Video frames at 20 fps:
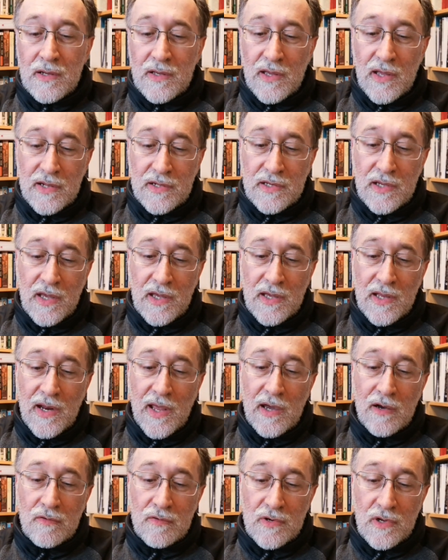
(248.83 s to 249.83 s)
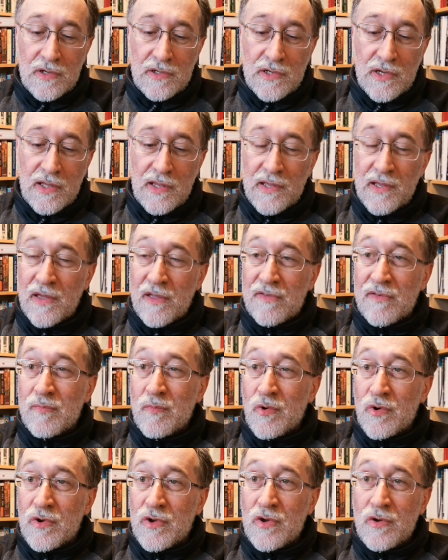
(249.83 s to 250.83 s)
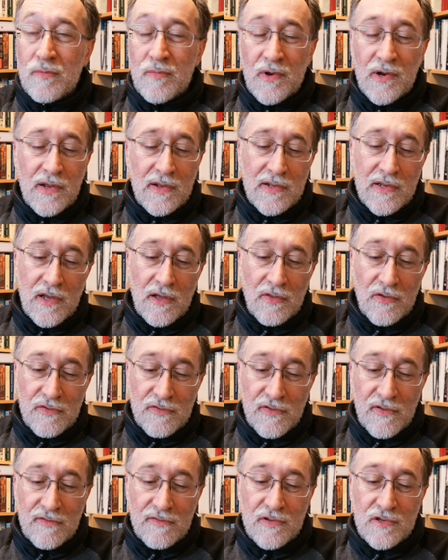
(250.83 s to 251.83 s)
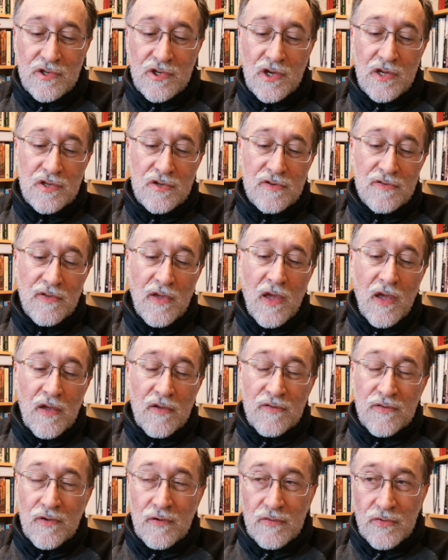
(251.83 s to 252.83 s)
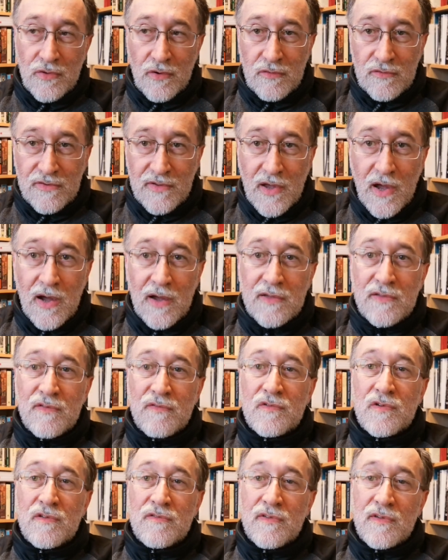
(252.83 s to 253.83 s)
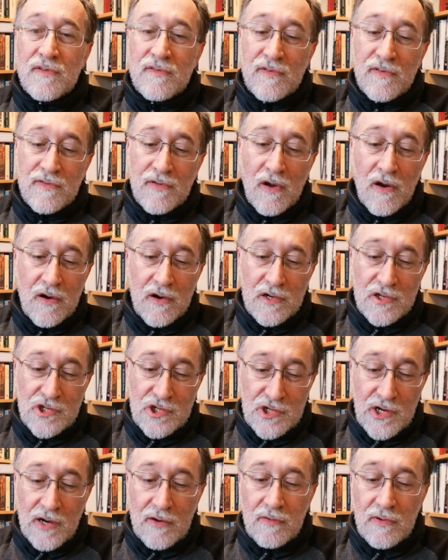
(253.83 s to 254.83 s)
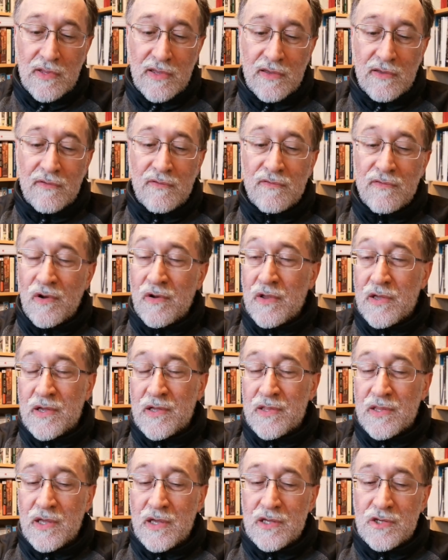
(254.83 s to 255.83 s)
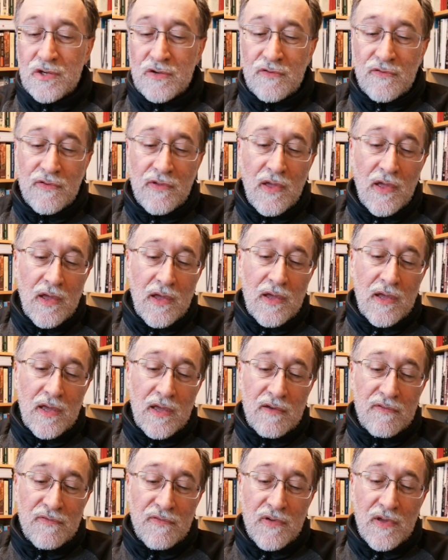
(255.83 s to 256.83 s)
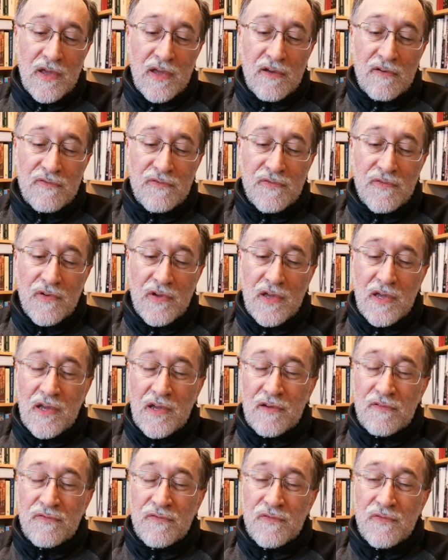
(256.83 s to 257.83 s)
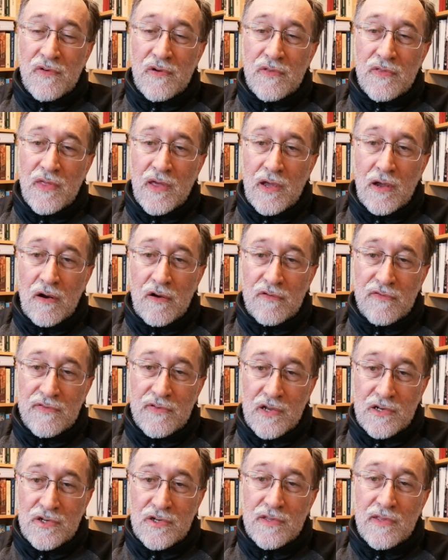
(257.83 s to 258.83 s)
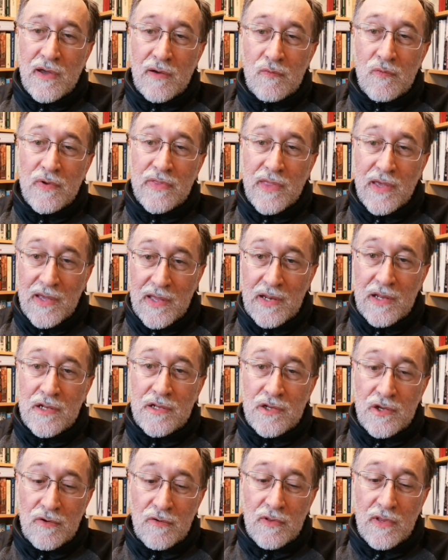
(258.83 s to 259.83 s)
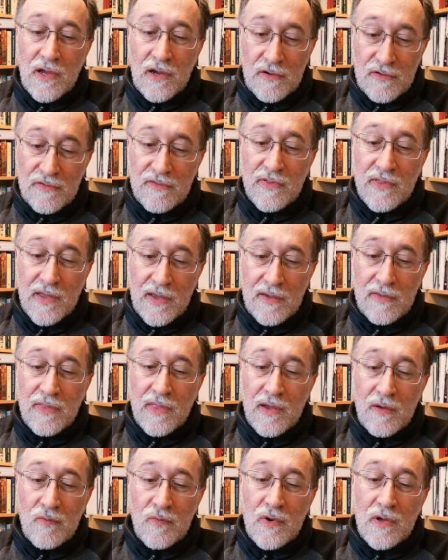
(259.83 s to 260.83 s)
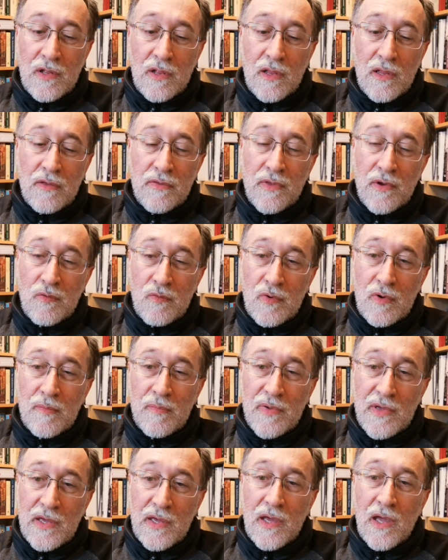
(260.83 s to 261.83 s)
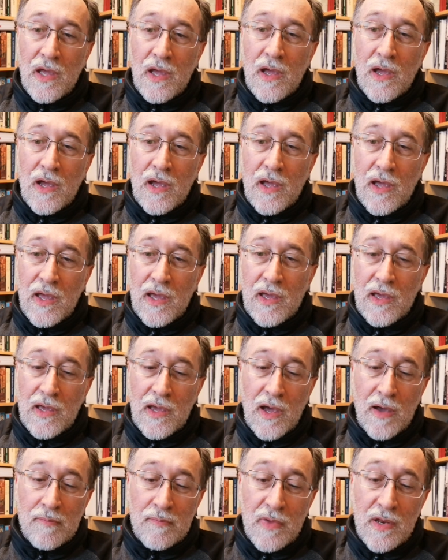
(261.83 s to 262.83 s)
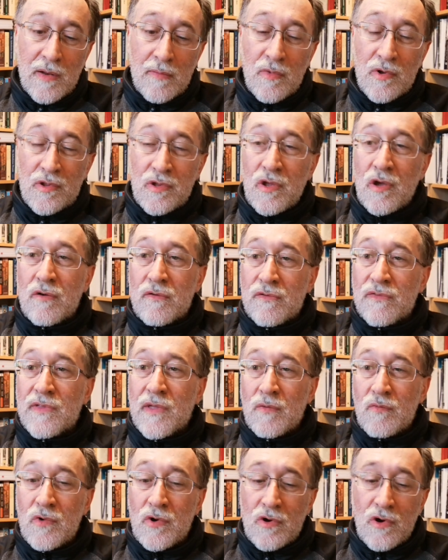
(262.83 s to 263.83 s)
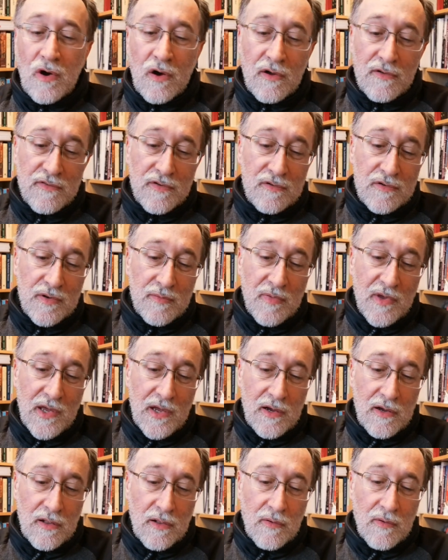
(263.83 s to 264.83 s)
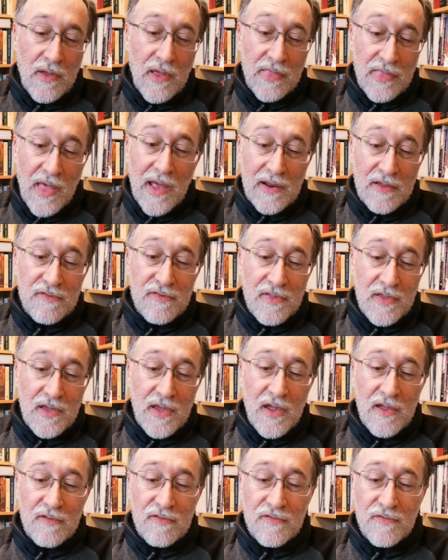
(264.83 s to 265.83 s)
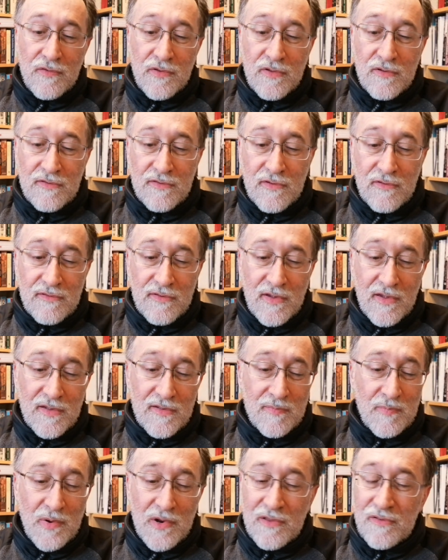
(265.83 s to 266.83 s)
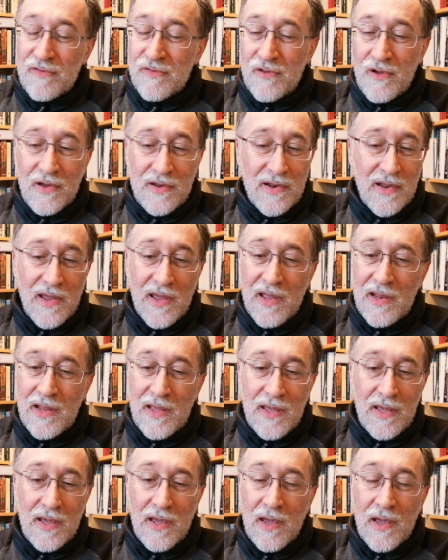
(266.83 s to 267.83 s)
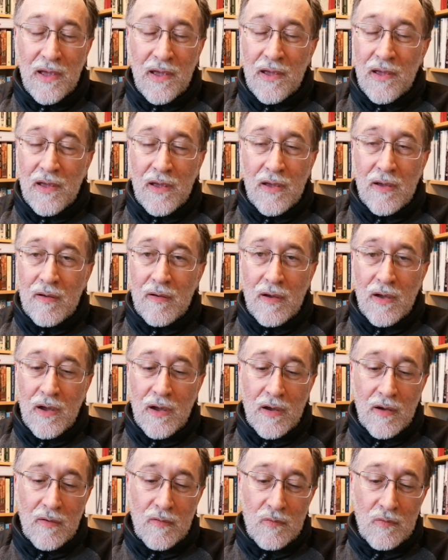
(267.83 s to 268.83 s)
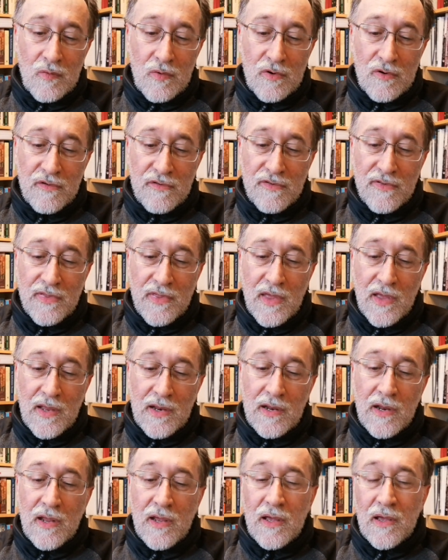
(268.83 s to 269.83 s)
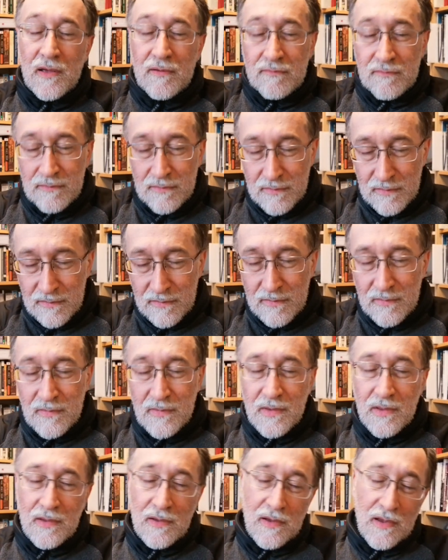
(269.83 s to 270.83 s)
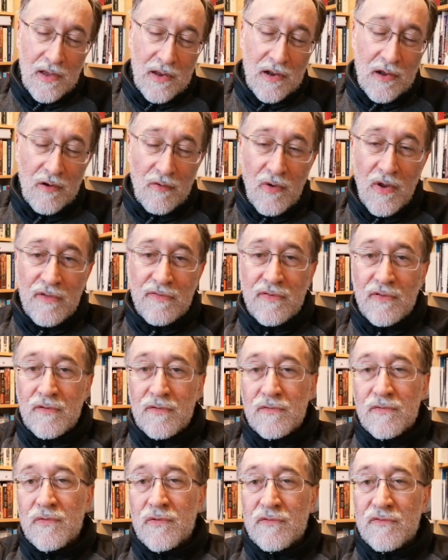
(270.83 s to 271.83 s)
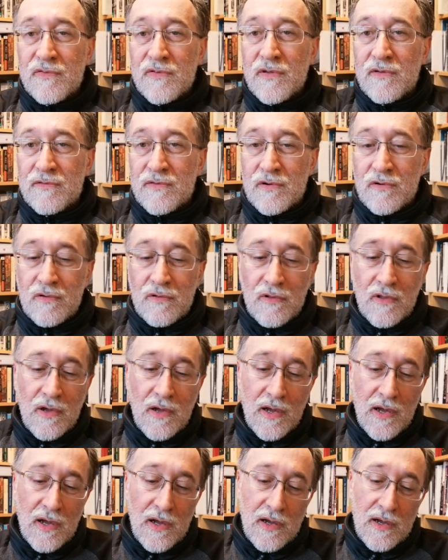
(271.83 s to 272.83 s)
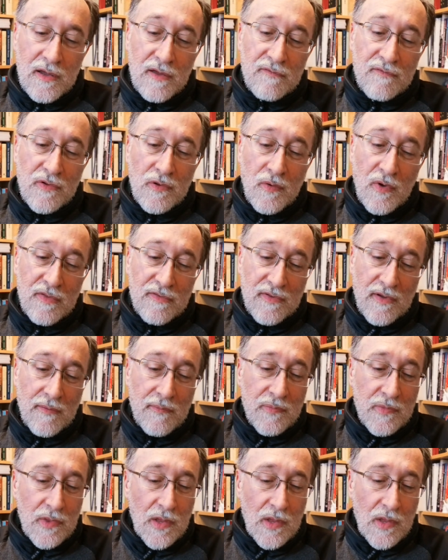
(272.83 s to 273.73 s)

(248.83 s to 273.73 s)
get taken out until it gets more humid, until the season changes. So those kinds of diseases are generally very contagious if they are such that when they get into your lungs, there will be a minimal dose that will cause you to be ill. And that is the case for this disease. But it's not any worse than an aggressive seasonal influenza.